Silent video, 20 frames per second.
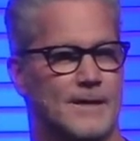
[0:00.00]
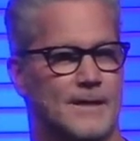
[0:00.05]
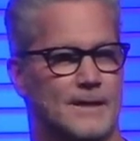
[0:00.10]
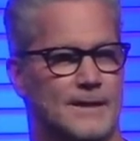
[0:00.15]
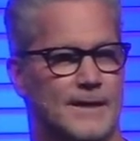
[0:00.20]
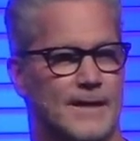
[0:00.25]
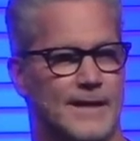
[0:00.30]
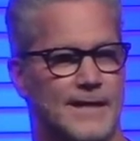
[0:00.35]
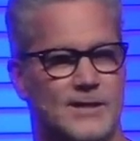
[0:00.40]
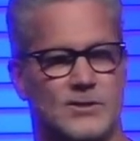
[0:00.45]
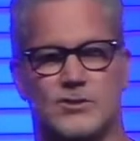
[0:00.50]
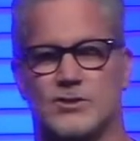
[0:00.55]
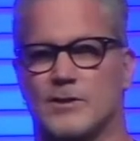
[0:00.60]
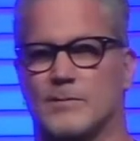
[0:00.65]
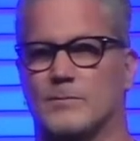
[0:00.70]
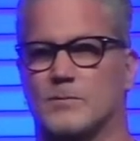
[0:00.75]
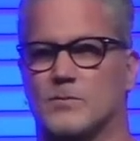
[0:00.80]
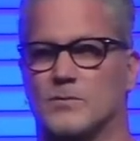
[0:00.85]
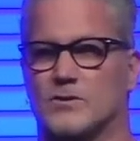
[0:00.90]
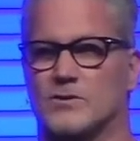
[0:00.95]

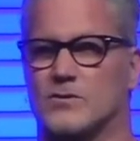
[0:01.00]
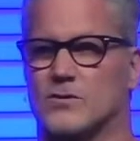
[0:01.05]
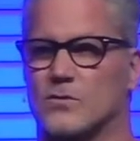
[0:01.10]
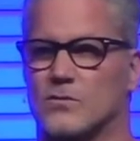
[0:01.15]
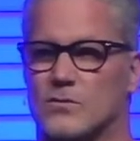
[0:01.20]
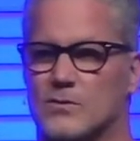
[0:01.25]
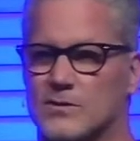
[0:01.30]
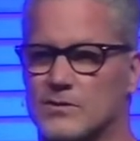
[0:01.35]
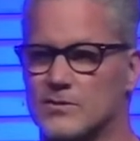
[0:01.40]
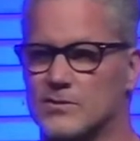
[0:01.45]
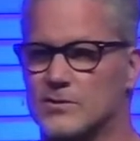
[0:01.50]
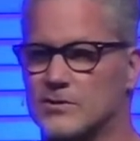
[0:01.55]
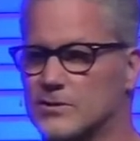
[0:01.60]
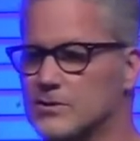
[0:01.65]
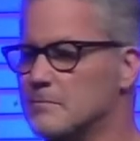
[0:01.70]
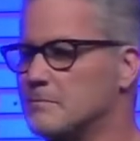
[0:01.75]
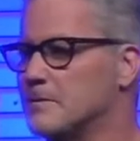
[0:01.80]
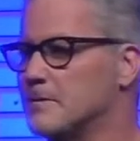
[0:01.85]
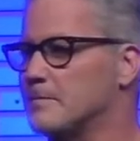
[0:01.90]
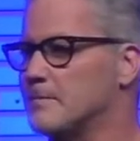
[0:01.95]
Egypt was the world
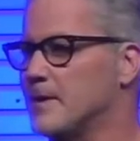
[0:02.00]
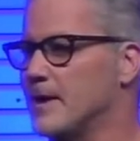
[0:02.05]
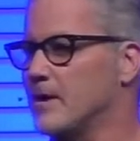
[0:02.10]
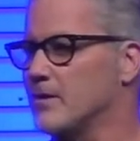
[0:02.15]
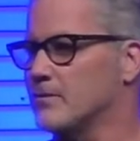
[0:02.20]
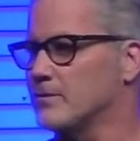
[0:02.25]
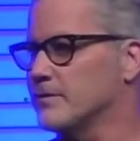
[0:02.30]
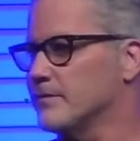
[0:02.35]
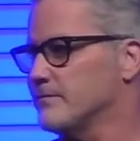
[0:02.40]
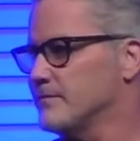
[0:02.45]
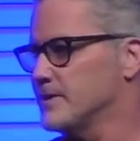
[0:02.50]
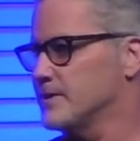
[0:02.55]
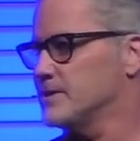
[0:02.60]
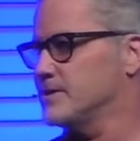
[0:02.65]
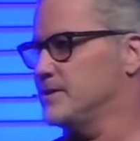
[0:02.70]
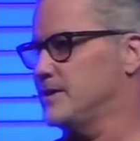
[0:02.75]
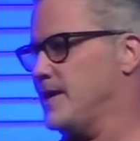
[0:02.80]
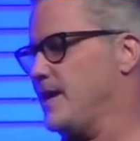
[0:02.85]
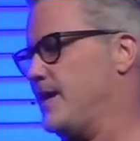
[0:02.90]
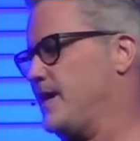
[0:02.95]
superpower of this
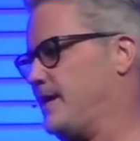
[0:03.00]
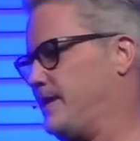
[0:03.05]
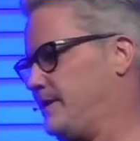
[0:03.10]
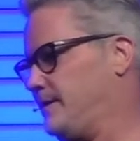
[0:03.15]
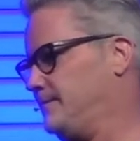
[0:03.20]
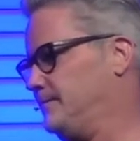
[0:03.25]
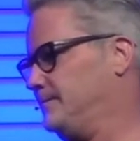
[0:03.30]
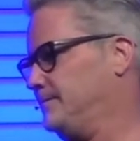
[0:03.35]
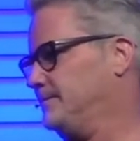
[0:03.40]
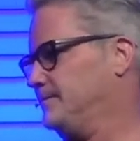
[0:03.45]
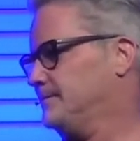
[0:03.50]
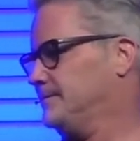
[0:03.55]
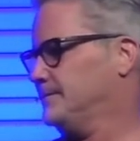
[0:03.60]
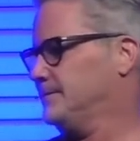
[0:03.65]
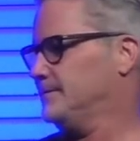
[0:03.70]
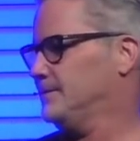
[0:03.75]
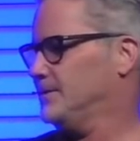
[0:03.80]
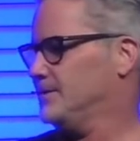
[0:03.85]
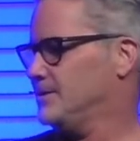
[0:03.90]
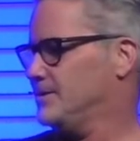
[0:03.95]
day.
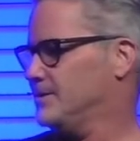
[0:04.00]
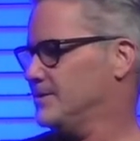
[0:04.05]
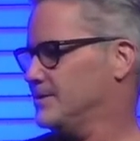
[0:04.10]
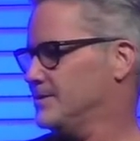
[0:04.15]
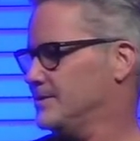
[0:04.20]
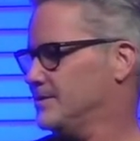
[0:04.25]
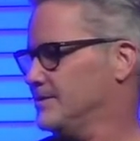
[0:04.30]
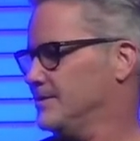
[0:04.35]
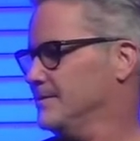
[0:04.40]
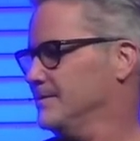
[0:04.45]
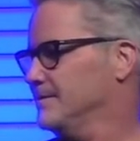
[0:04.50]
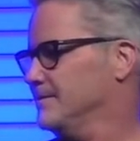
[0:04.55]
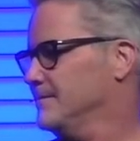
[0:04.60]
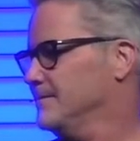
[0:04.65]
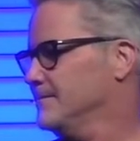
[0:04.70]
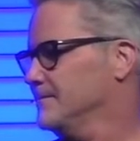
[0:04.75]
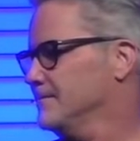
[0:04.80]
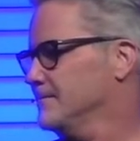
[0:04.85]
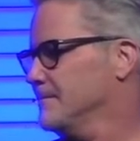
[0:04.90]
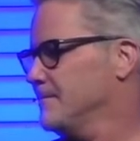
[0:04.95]
This is
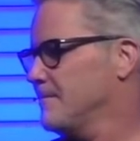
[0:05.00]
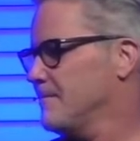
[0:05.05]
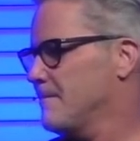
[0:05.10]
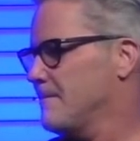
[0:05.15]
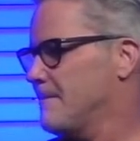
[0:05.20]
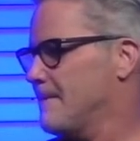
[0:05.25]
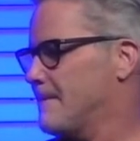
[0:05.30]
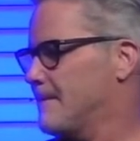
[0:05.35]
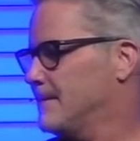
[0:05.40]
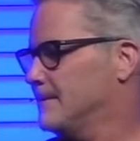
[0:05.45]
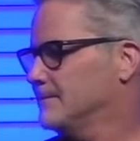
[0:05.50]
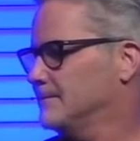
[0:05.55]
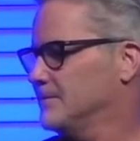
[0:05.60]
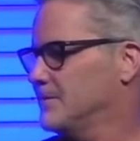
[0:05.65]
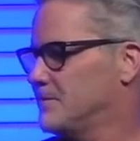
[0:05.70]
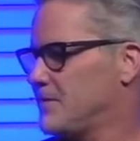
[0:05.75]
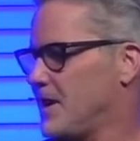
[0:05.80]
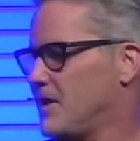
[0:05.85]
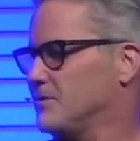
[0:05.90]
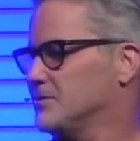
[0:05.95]

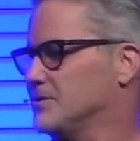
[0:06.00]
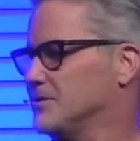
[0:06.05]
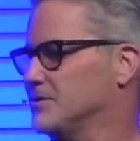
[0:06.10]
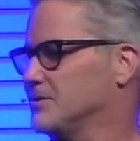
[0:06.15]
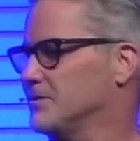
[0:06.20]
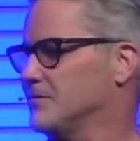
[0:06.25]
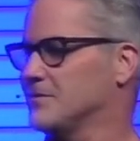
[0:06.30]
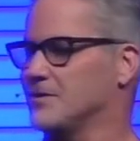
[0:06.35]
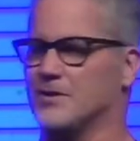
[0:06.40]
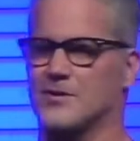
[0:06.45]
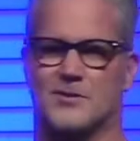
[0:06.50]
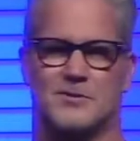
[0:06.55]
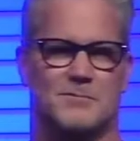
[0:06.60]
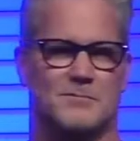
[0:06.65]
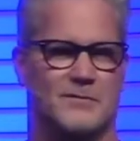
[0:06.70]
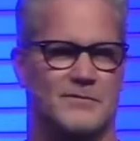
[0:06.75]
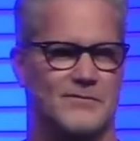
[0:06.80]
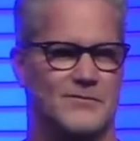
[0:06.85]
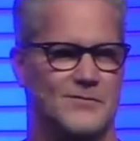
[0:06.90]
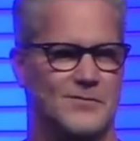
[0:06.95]
thousands of years
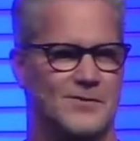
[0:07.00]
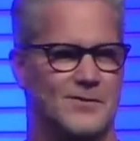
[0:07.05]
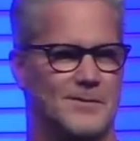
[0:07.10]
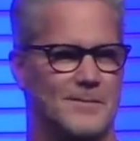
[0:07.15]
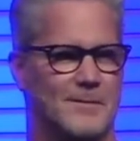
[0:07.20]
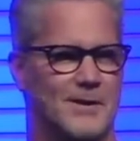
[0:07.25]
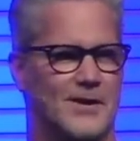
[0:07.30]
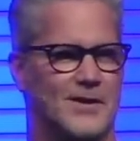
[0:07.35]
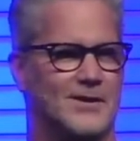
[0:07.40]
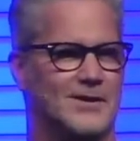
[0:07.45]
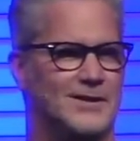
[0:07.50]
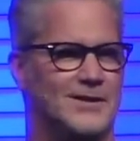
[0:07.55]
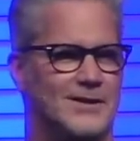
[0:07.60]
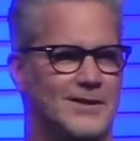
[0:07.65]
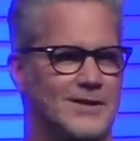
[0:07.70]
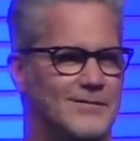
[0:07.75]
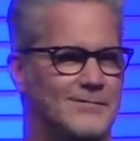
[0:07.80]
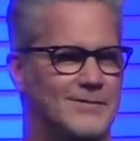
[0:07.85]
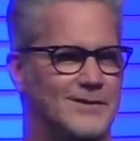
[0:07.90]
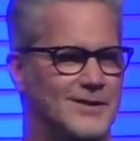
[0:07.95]
before America
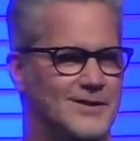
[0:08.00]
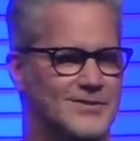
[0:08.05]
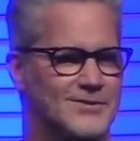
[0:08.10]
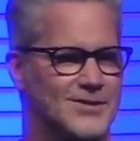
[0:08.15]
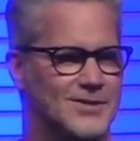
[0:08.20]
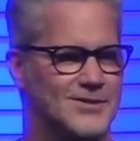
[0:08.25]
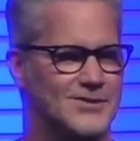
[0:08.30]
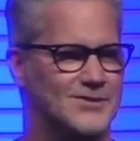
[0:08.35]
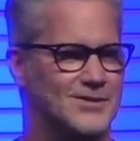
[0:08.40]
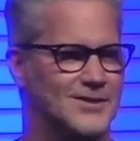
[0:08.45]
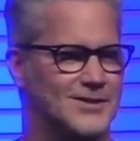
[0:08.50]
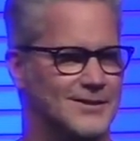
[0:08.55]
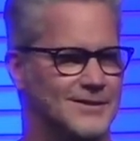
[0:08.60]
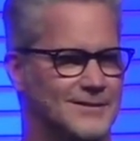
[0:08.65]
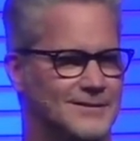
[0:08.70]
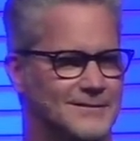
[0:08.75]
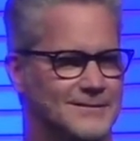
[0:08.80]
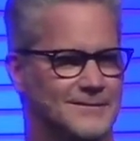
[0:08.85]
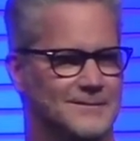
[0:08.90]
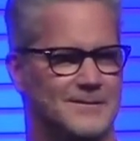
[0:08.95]
even existed.
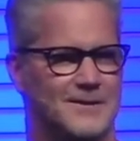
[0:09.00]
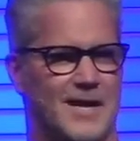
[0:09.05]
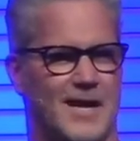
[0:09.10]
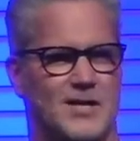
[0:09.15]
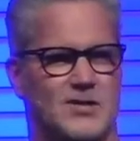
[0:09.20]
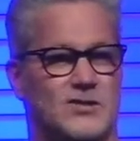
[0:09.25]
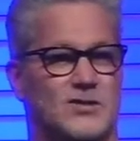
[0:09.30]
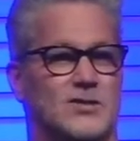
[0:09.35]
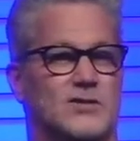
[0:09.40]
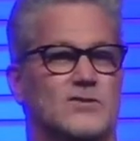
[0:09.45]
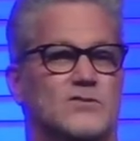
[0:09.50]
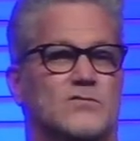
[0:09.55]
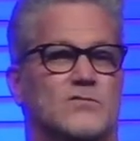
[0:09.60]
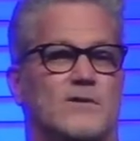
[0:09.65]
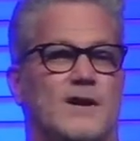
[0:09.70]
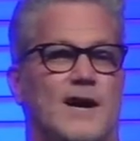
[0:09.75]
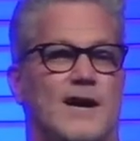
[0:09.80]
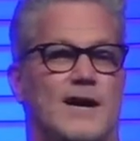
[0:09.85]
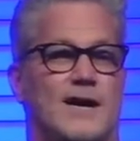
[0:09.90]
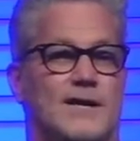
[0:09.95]
Nations
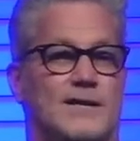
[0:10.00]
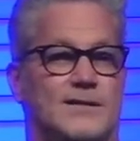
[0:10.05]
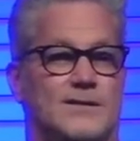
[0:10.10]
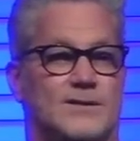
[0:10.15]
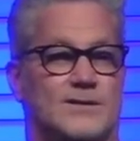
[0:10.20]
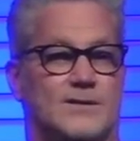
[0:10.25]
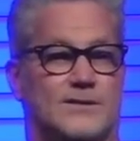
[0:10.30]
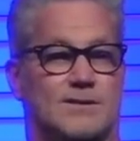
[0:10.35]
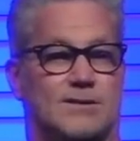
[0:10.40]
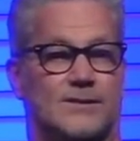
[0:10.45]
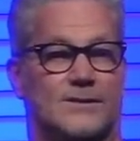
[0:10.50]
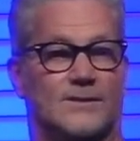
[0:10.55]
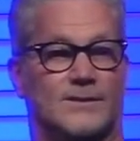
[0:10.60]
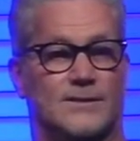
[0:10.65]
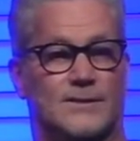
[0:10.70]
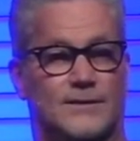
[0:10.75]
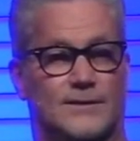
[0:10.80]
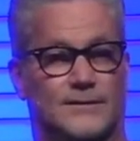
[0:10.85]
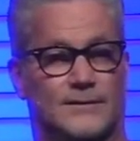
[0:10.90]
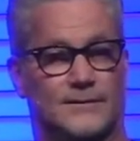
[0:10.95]
rise
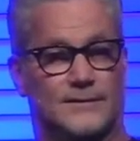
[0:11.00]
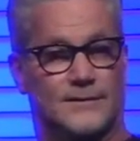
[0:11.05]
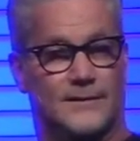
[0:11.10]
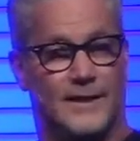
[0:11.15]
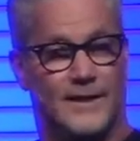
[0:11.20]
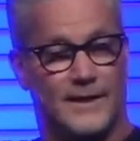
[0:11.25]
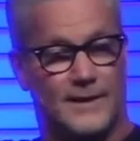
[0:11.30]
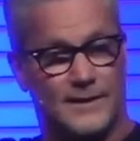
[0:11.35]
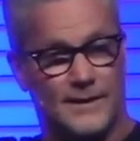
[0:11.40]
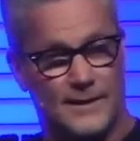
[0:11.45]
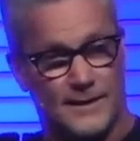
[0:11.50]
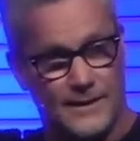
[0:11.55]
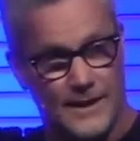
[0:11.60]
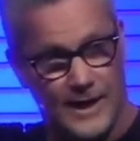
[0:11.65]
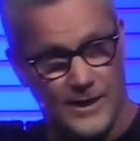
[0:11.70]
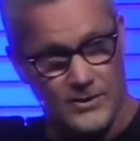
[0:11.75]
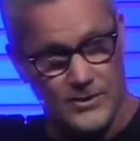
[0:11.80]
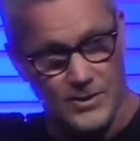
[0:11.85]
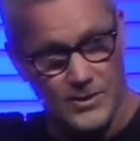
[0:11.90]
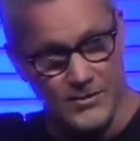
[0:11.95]
and
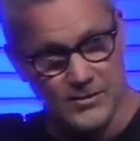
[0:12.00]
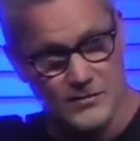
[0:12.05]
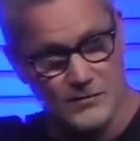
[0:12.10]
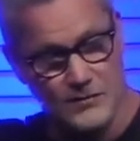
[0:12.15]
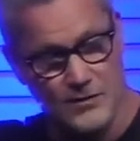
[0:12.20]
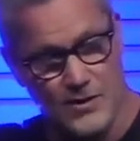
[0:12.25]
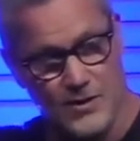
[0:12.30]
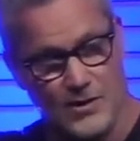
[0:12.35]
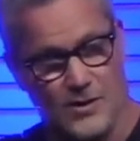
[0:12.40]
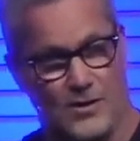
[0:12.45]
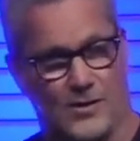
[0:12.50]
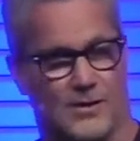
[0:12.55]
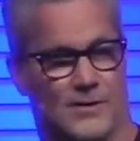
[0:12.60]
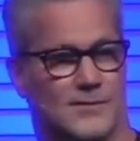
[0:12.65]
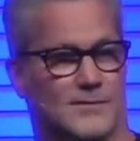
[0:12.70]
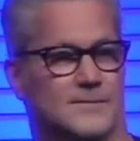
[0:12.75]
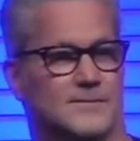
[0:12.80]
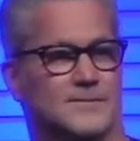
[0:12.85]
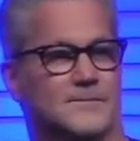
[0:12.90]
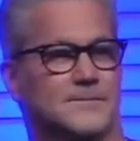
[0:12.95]
nations fall.
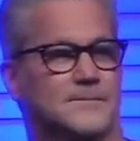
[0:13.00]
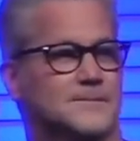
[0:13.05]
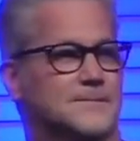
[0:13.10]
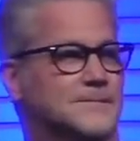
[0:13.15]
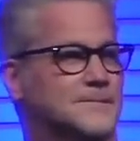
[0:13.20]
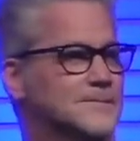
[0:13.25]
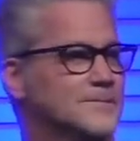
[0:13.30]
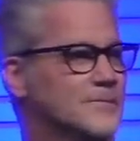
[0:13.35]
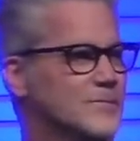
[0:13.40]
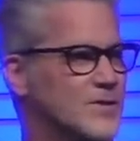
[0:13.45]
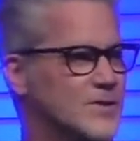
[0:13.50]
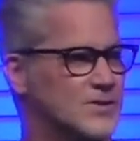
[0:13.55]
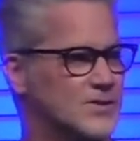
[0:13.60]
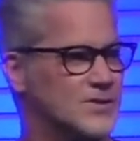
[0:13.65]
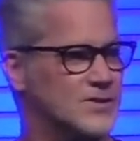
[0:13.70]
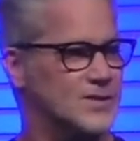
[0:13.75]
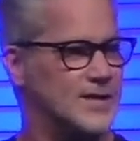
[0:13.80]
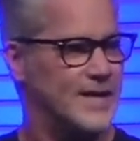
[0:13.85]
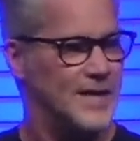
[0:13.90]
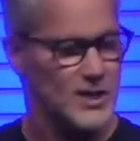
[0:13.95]
This
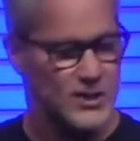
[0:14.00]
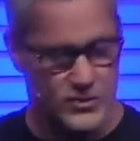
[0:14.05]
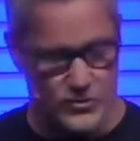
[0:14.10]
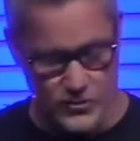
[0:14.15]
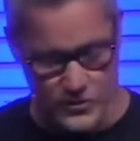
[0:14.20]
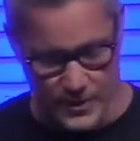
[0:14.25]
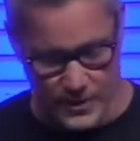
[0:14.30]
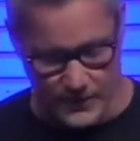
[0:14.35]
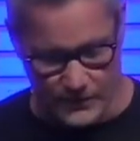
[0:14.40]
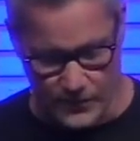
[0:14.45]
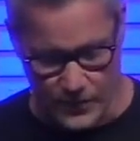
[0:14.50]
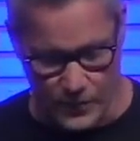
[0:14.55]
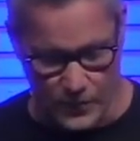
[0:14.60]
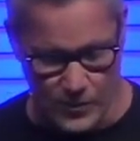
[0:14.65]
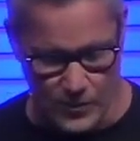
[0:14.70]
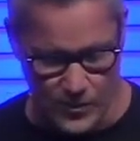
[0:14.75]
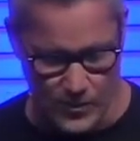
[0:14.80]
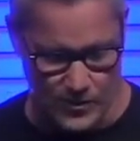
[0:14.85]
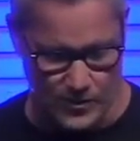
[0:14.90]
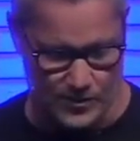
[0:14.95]
is the history of the
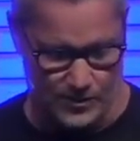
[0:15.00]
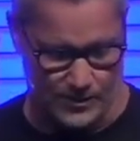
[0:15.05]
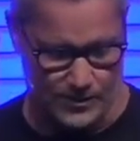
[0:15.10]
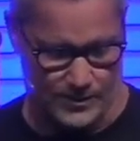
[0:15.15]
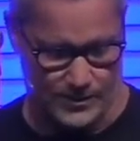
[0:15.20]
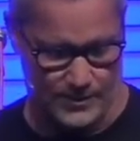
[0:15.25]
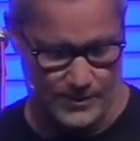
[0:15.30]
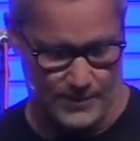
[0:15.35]
world.